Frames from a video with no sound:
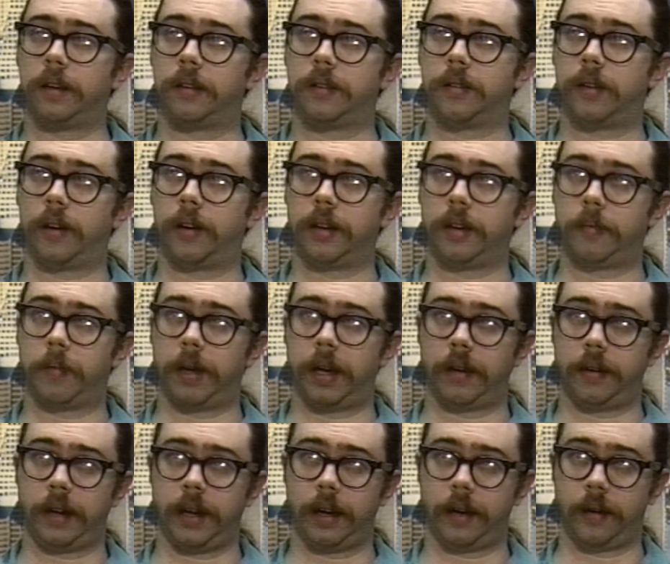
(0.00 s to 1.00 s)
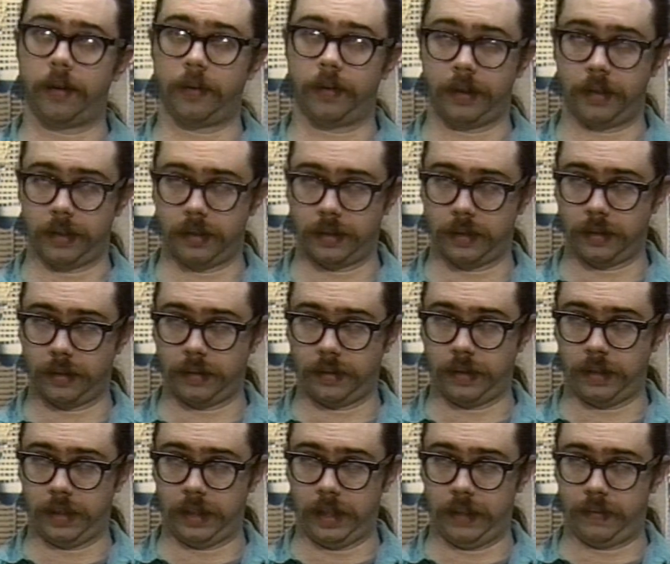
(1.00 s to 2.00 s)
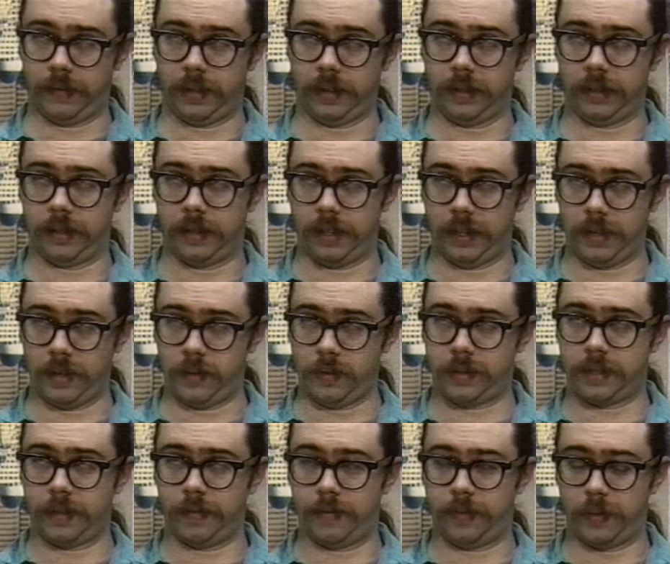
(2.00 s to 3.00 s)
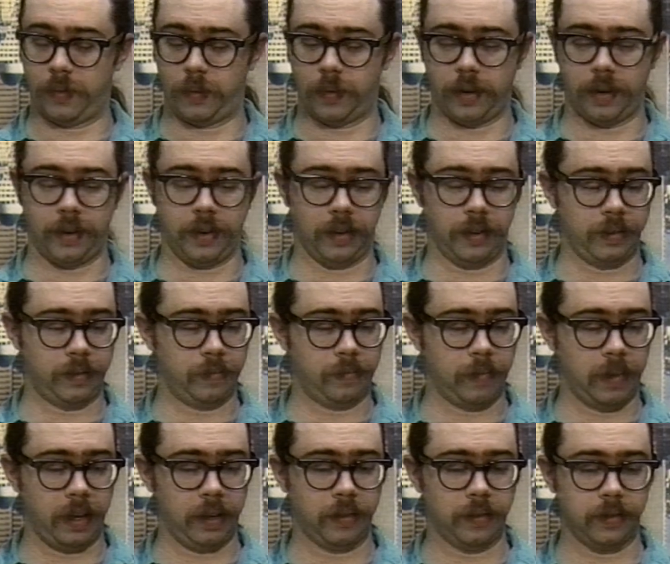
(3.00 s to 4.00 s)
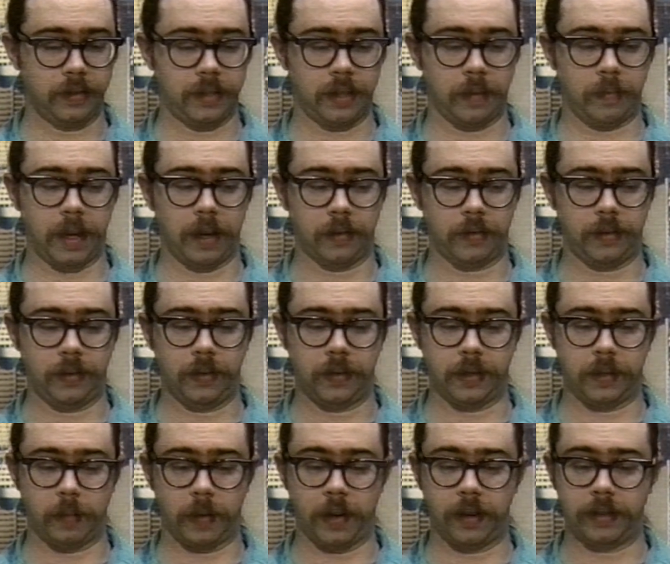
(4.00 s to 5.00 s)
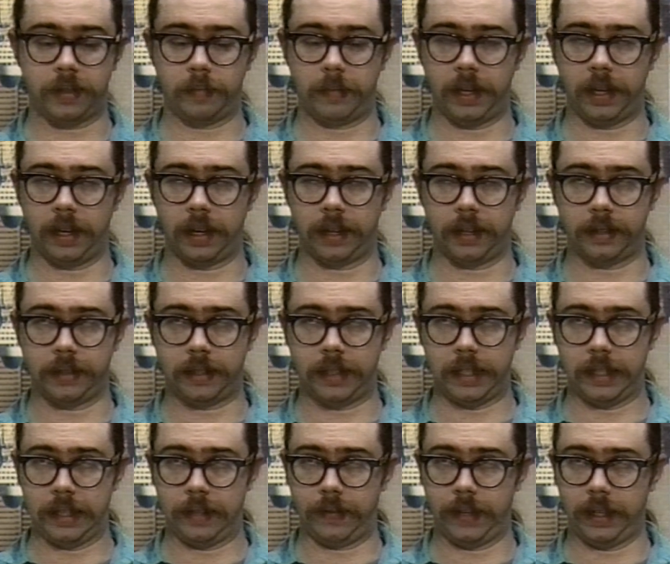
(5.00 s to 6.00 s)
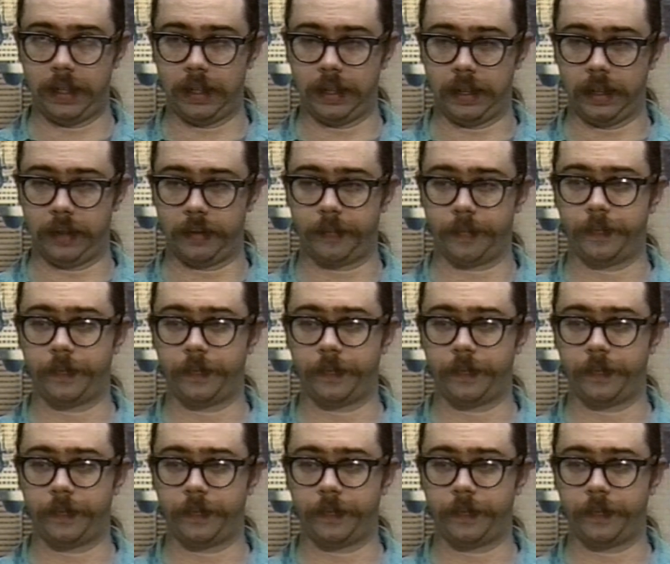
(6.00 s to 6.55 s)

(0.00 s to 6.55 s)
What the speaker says: talking about how even the use of the word made her somehow too smart to be on TV.